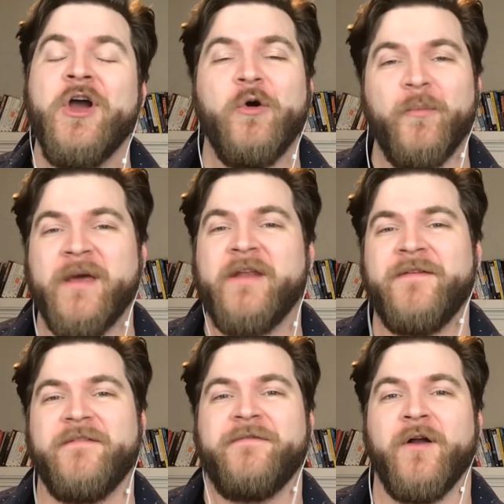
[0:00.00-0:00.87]
will
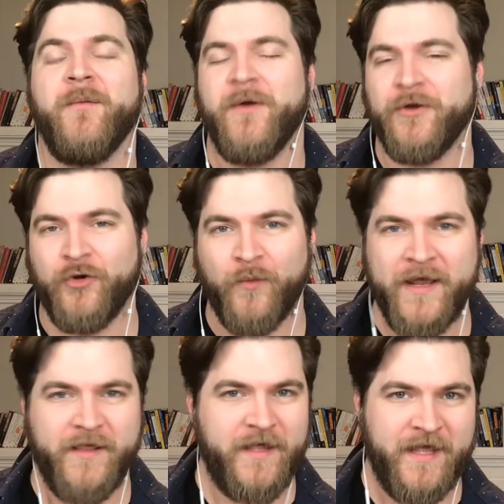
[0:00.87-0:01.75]
benefit from
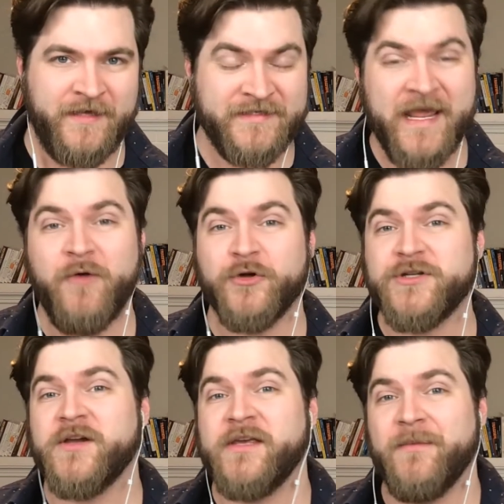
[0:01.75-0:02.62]
greatly. And today we're
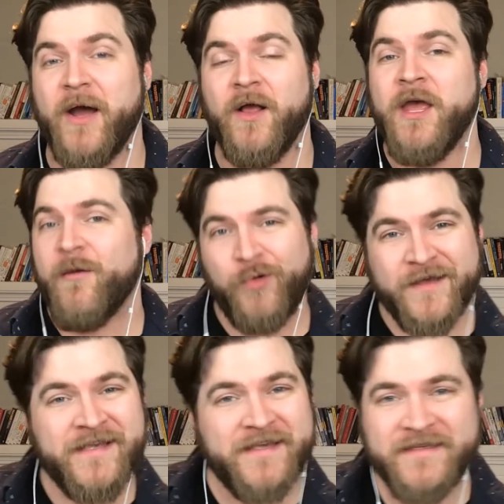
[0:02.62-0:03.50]
talking about
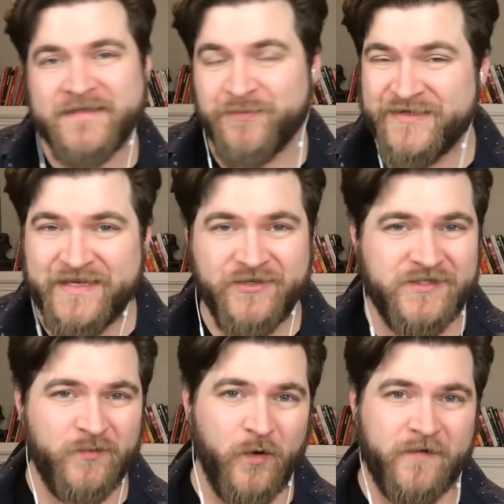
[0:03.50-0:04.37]
processes,
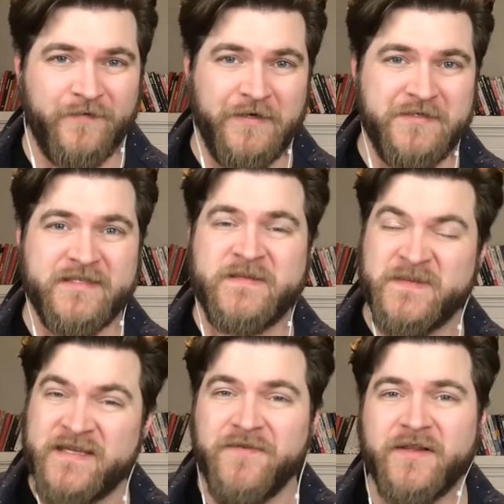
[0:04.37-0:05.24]
procedures, and workflows,
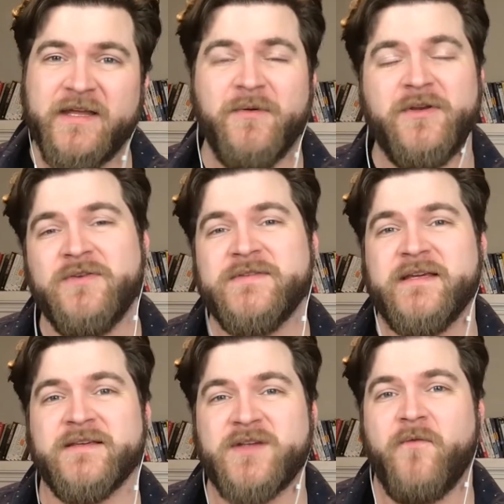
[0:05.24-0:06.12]
specifically when
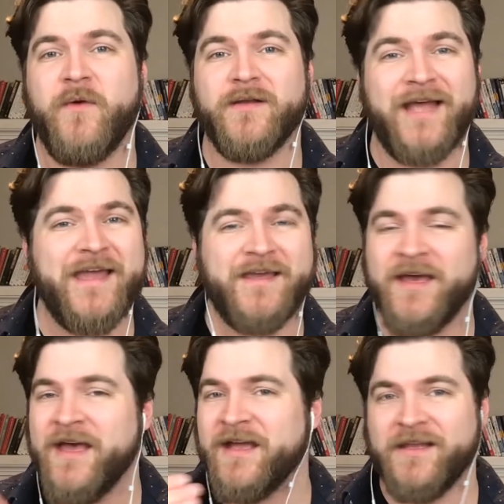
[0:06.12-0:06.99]
using a software like
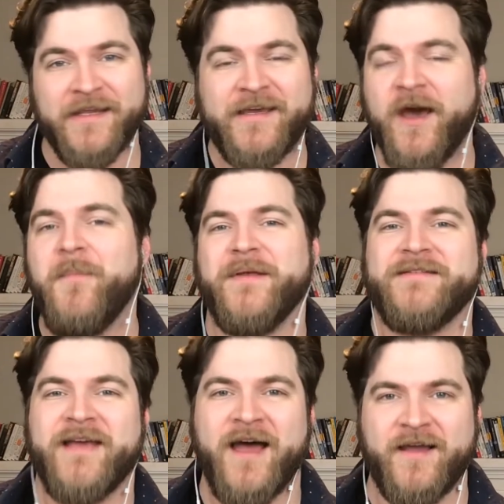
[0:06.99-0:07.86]

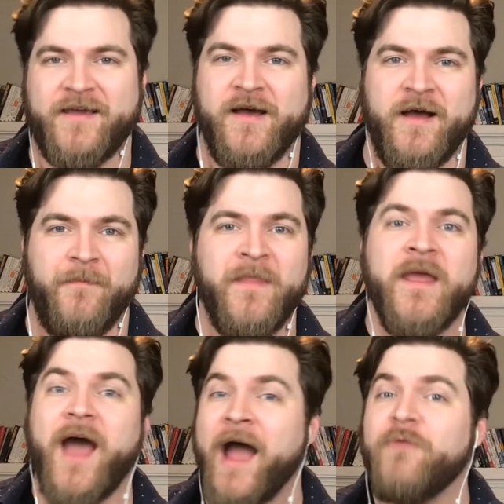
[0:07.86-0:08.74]
ClickUp.com.
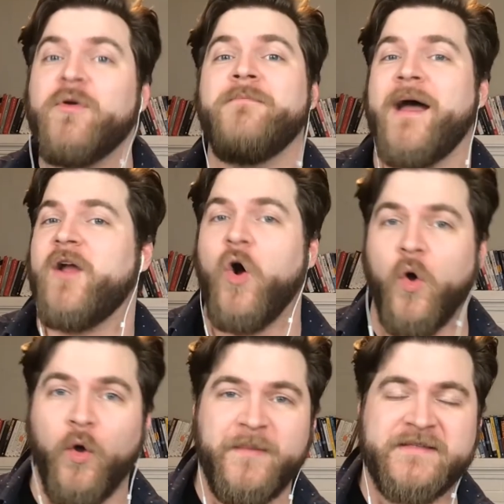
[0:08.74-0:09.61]
I run my
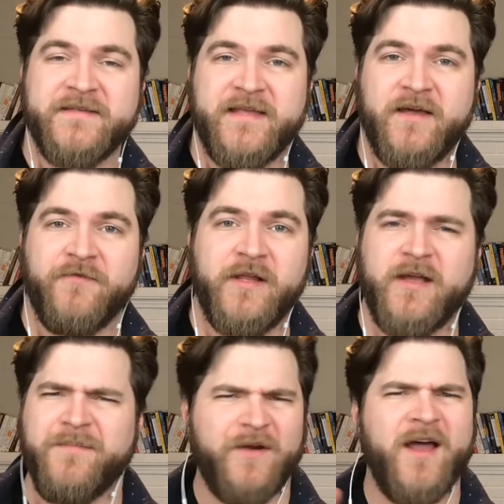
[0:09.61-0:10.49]
whole business out of
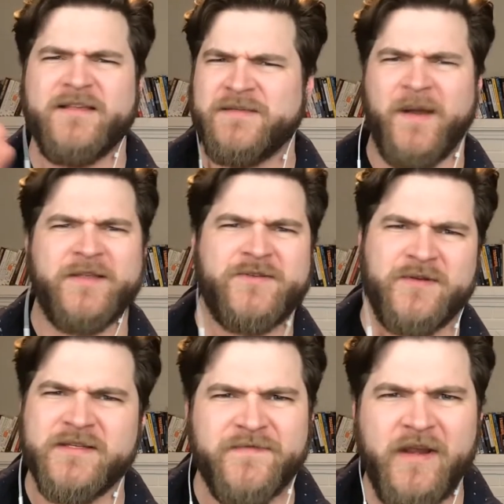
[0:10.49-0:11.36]
ClickUp. They're not
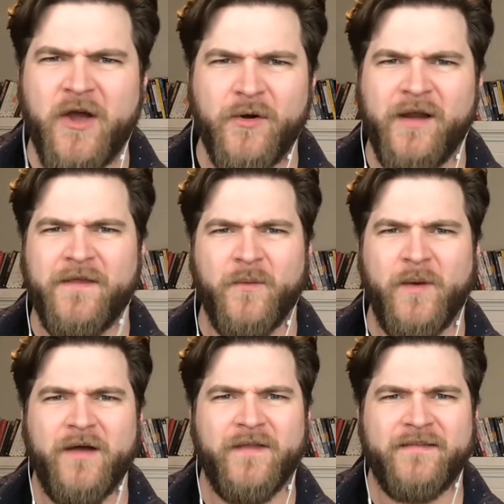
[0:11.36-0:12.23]
sponsoring this video or anything
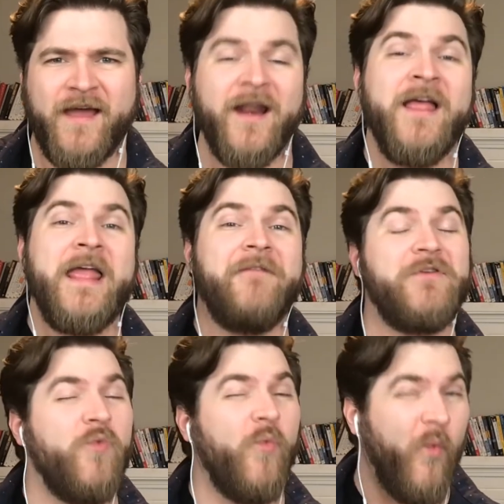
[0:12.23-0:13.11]
wild like that.
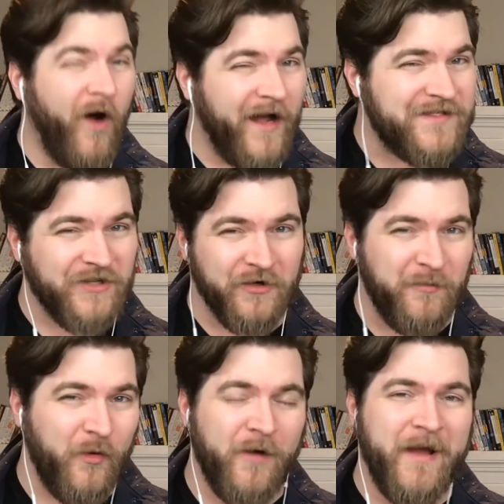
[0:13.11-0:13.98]
If you want to
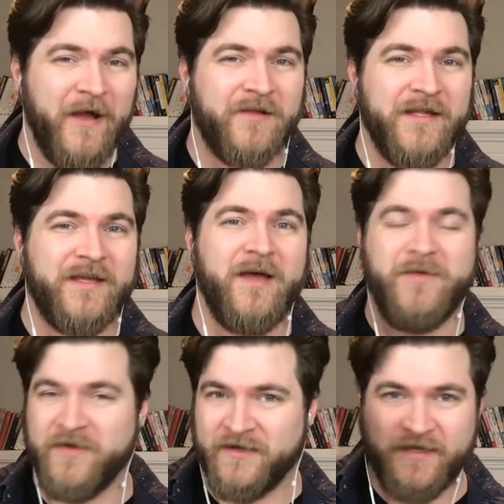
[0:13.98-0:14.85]
learn more about ClickUp,
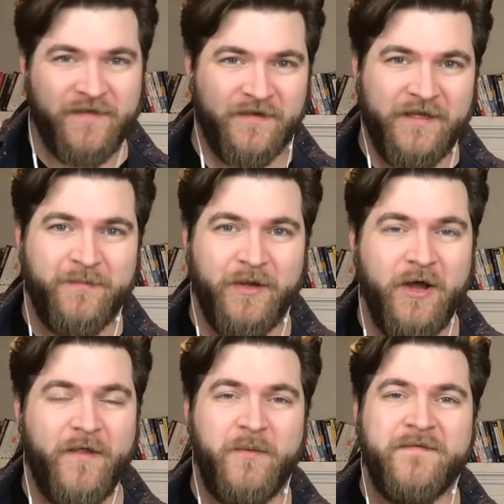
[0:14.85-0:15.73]
you can click the link
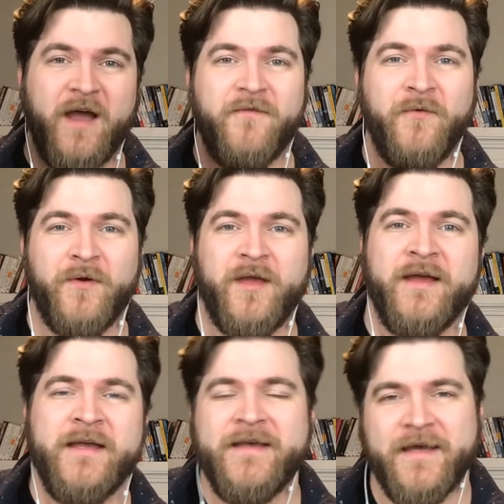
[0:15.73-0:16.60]
below that we've got for you,
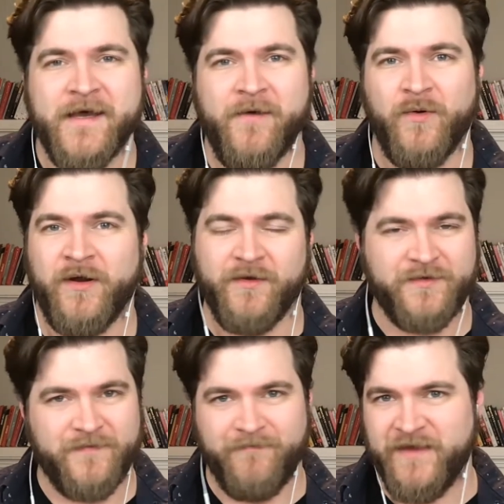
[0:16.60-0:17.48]
where
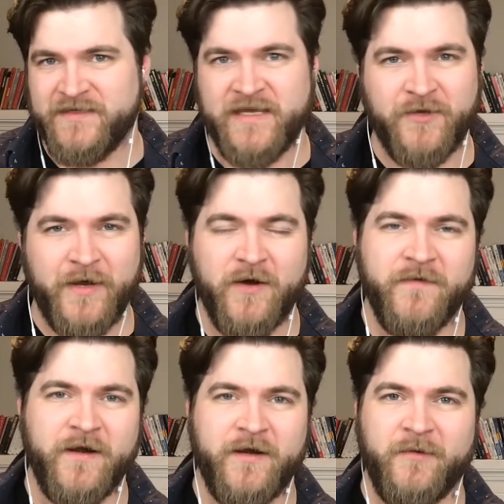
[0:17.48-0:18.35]
it'll take you right
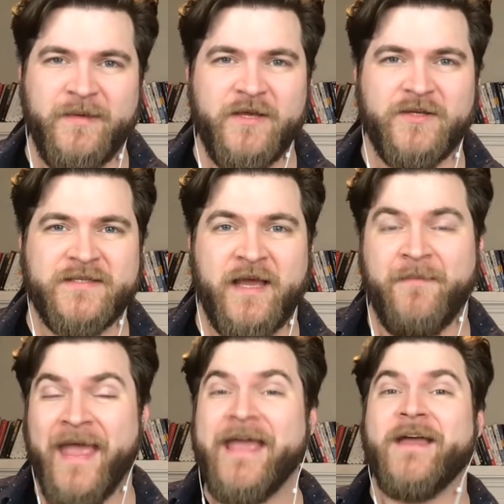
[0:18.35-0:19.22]
over there and it'll be a good
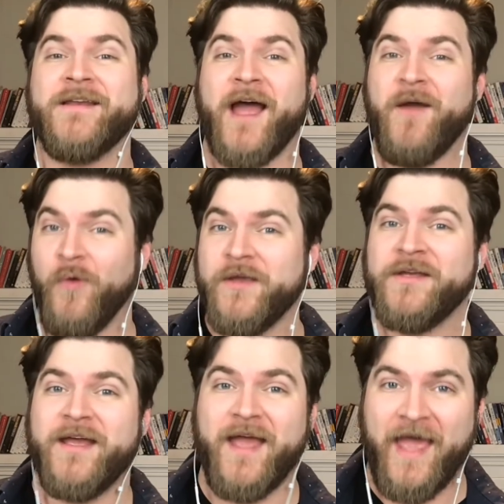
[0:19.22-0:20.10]
time. And I want
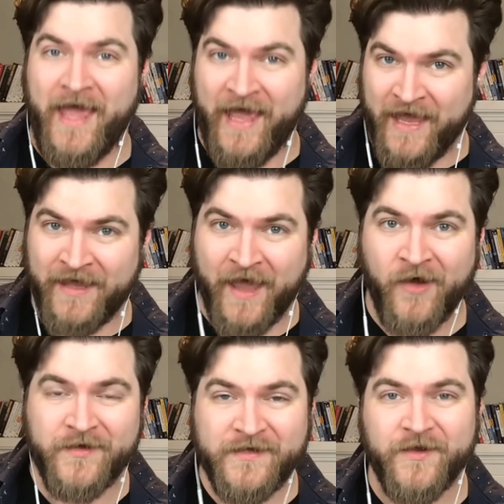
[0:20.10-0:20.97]
you to hang
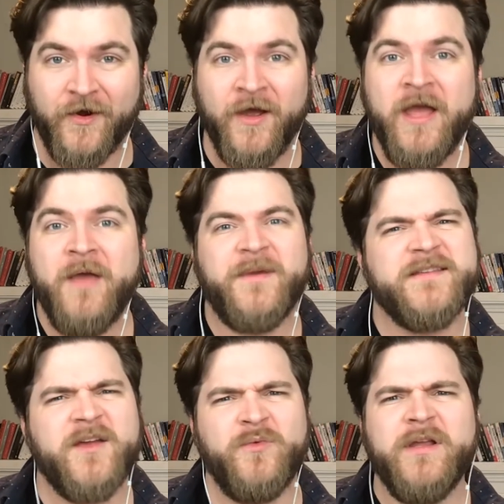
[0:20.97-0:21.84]
out here
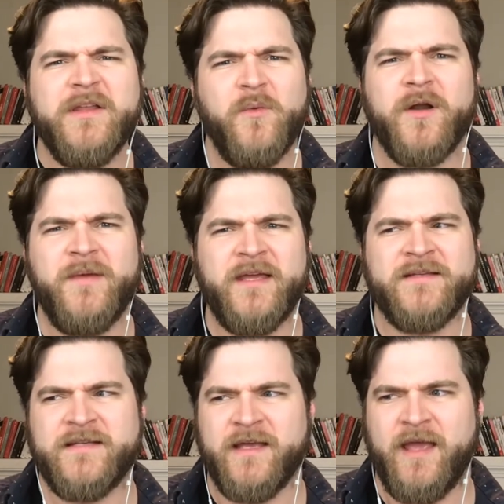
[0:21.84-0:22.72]
because I really want to
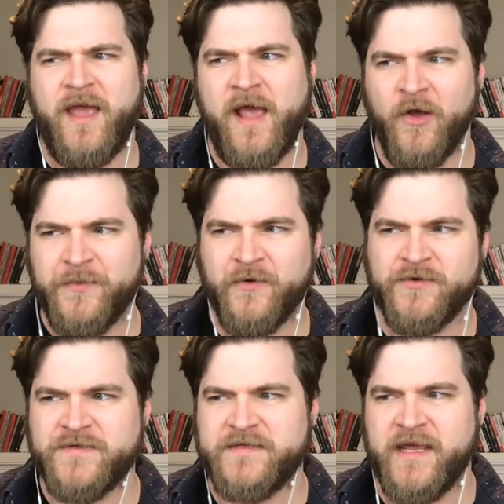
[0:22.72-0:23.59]
begin to help you
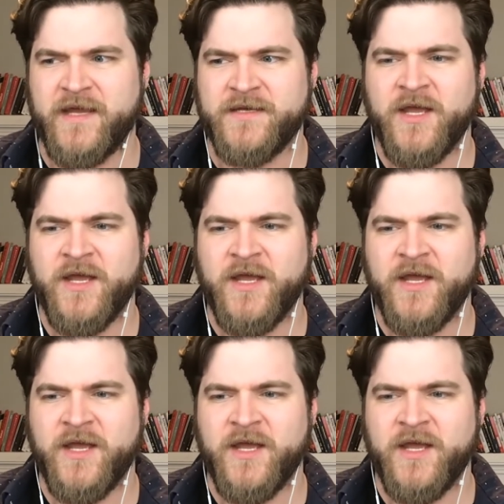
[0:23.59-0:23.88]
understand